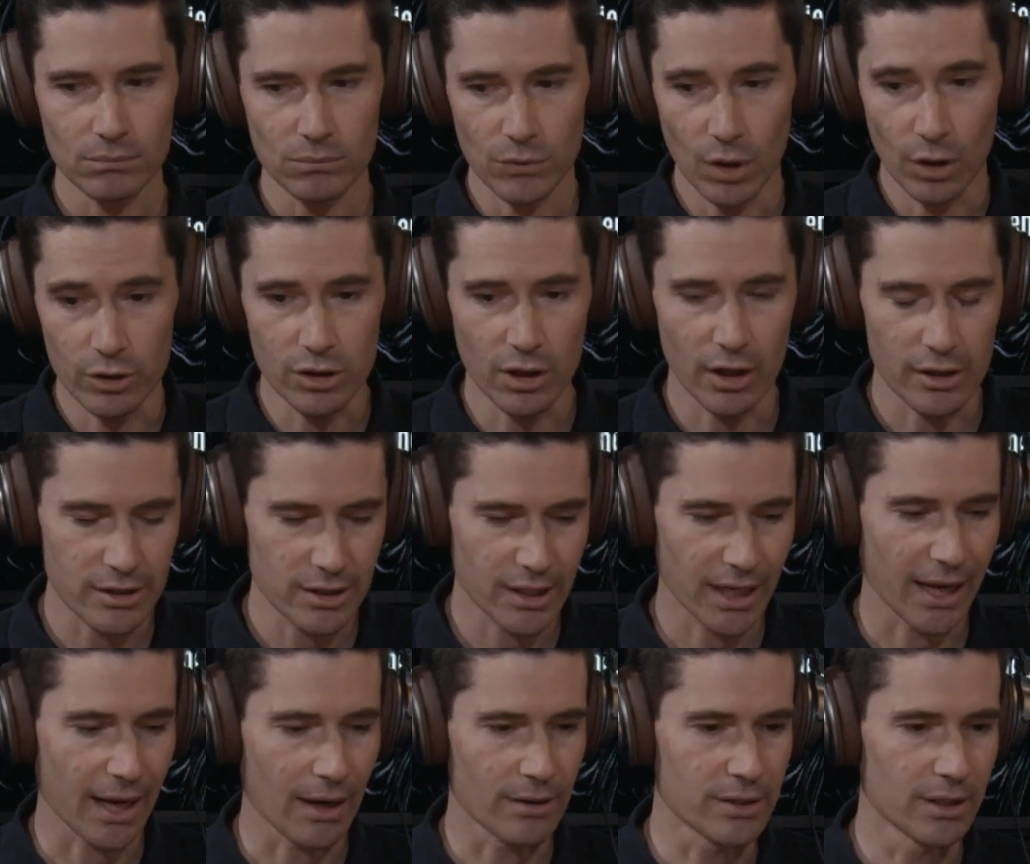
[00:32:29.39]
those costs are
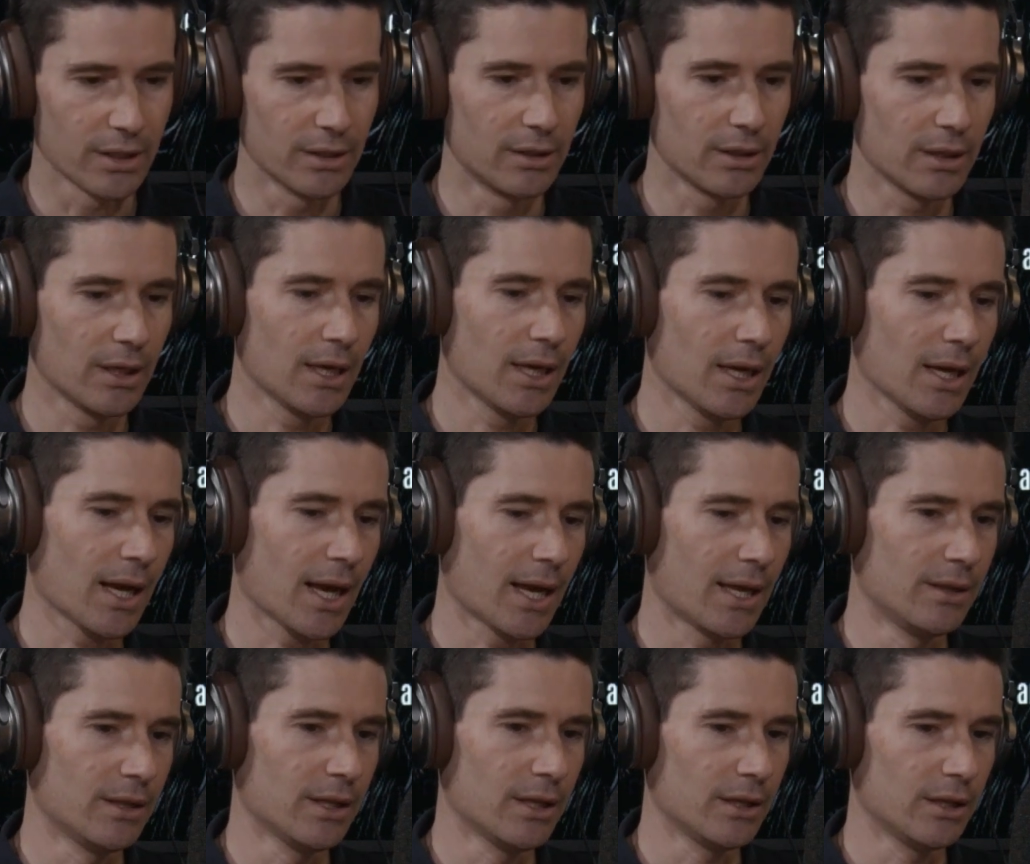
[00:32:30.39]
counted
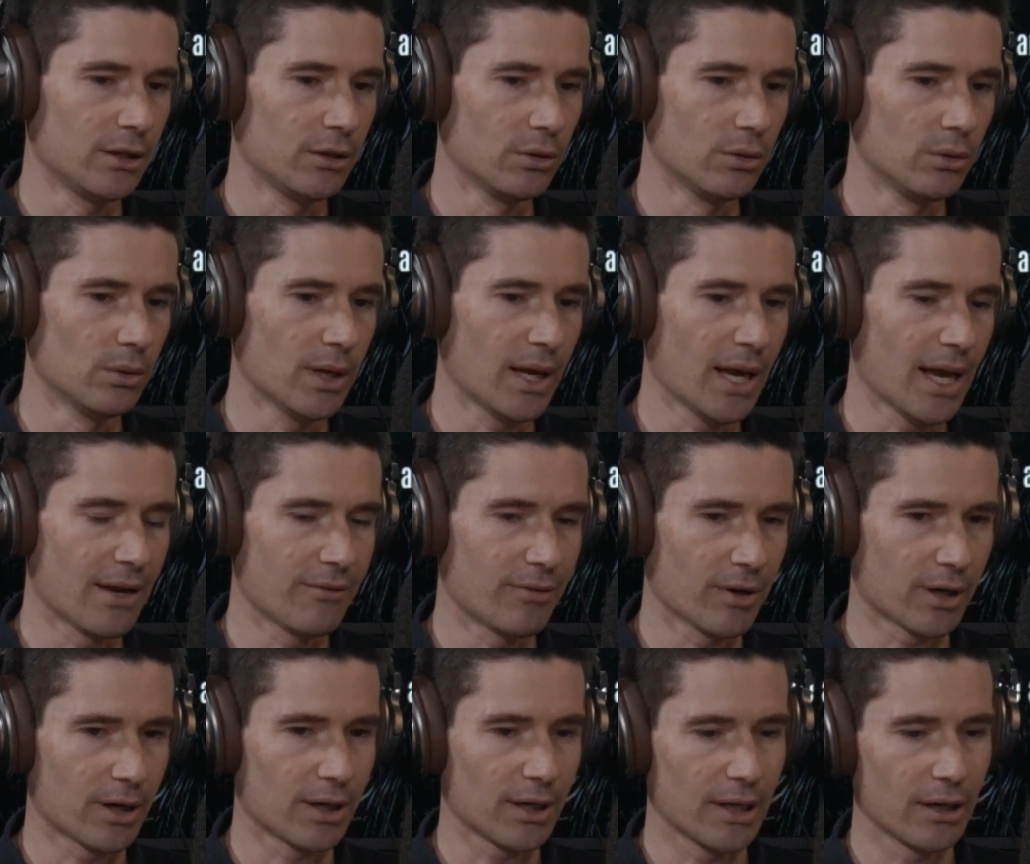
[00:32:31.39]
and that you have a
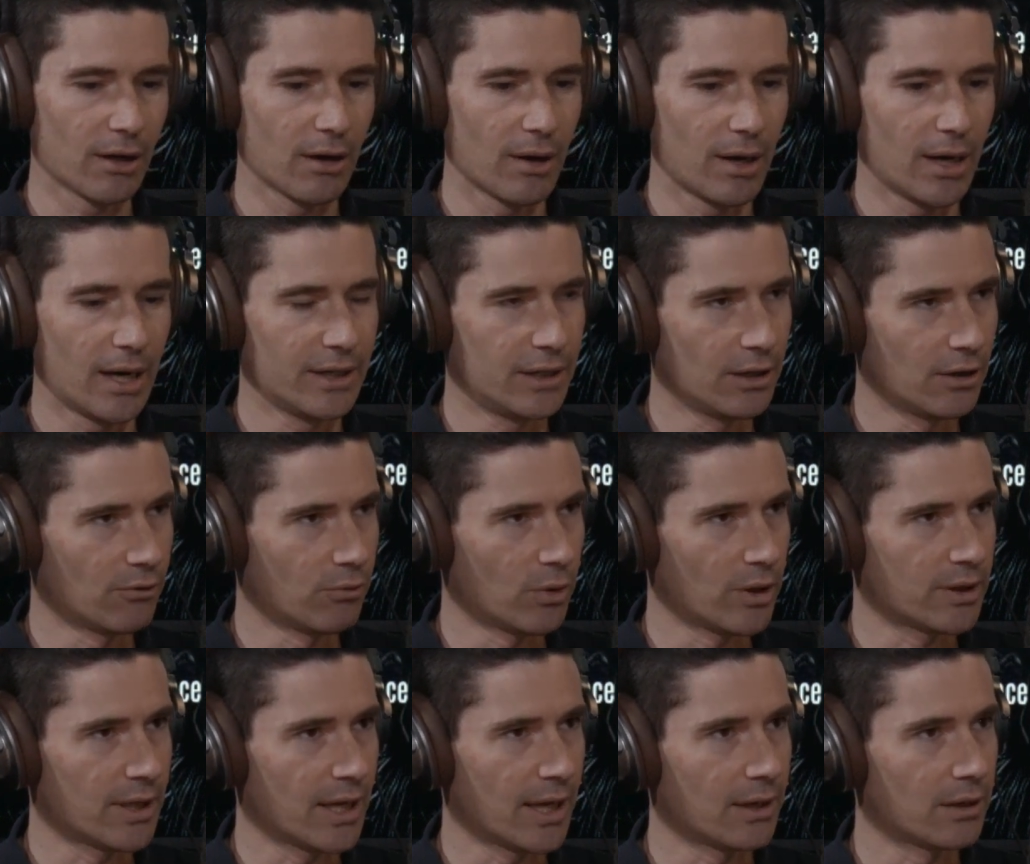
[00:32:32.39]
clearer idea of
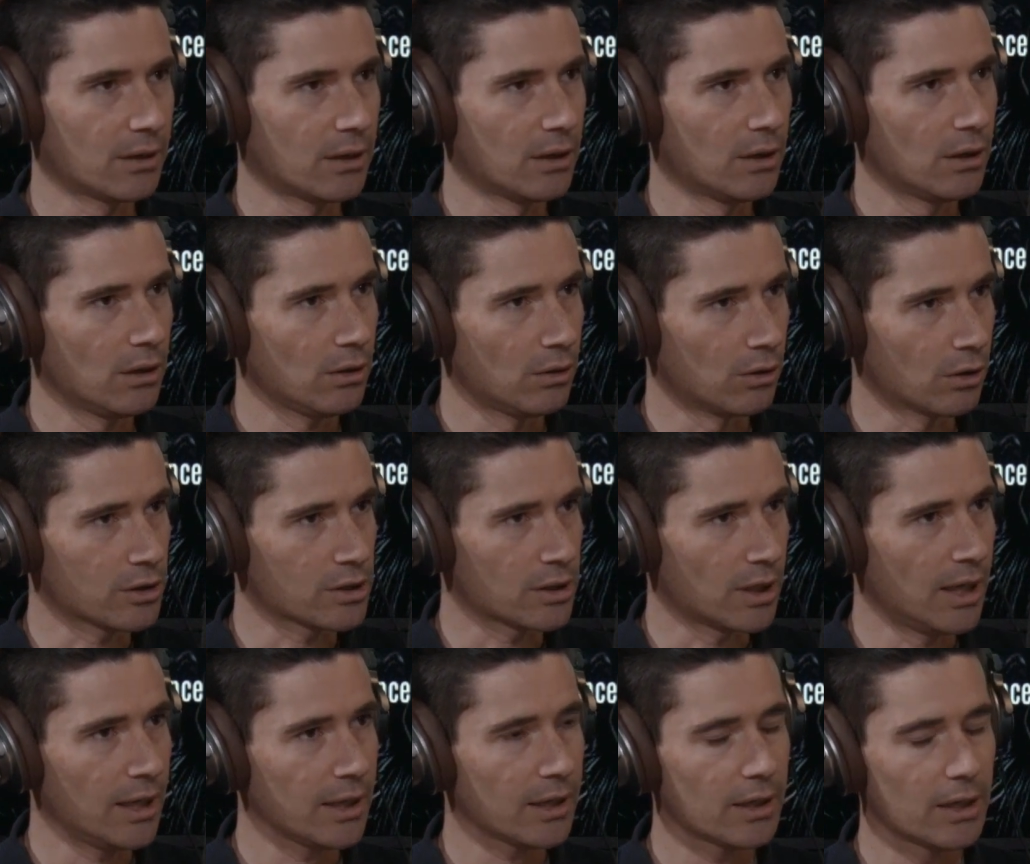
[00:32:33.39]
what that looks
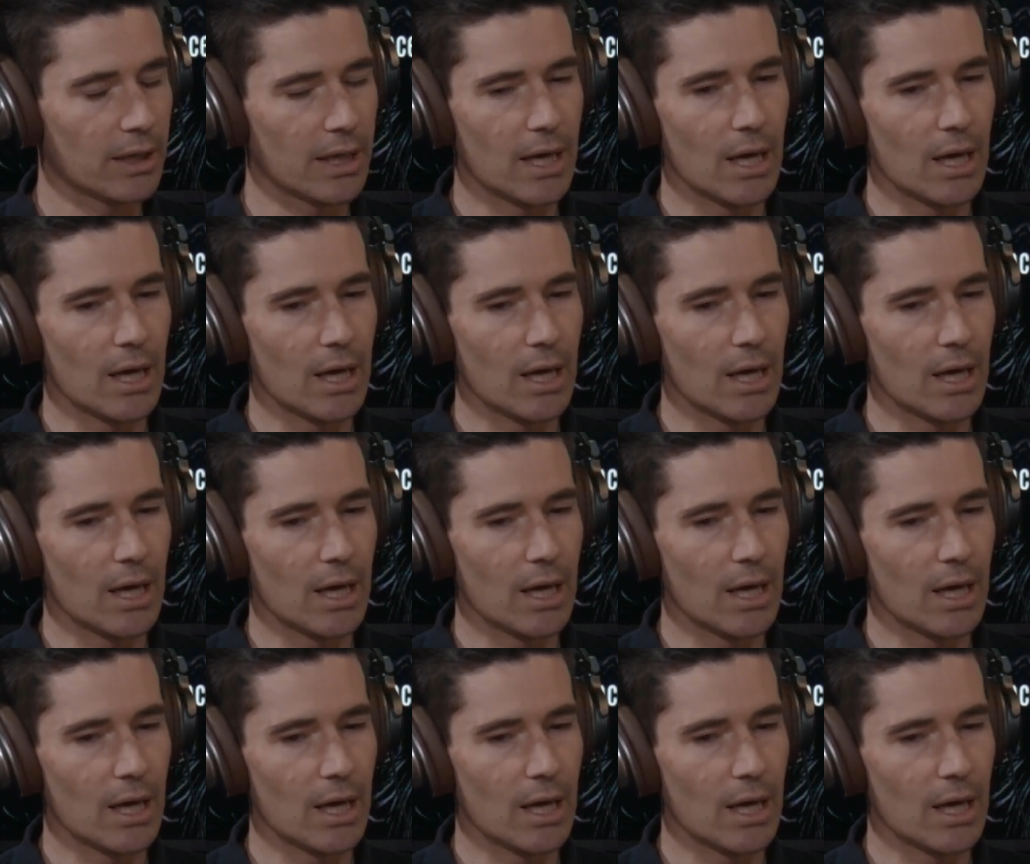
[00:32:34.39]
like.